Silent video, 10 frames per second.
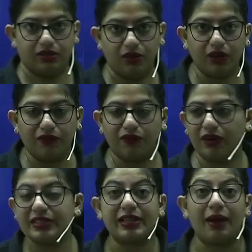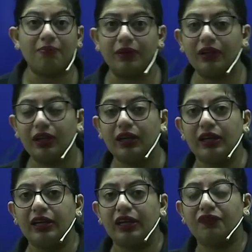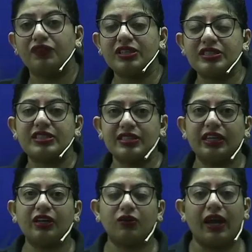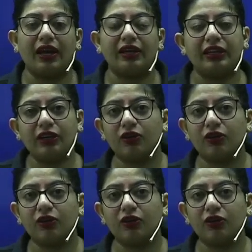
Okay, for example, if this is E. coli and E.